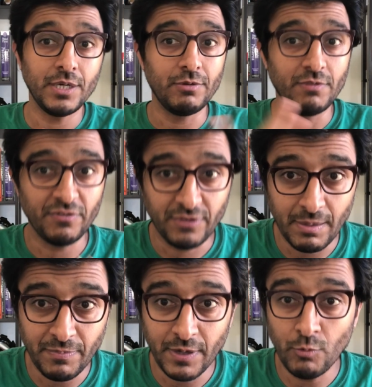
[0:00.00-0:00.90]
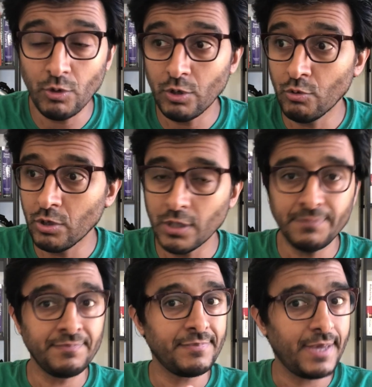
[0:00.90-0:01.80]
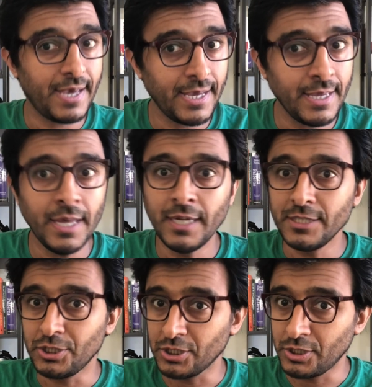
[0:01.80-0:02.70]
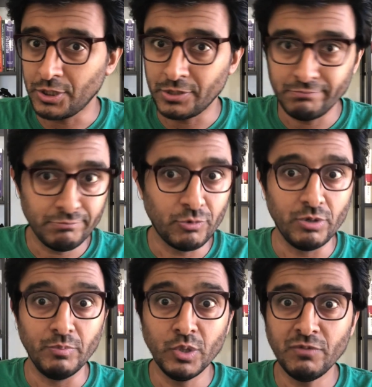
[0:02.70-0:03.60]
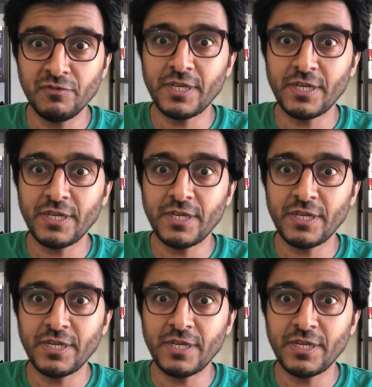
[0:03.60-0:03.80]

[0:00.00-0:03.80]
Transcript: Do the same thing with Google. Hey, just remove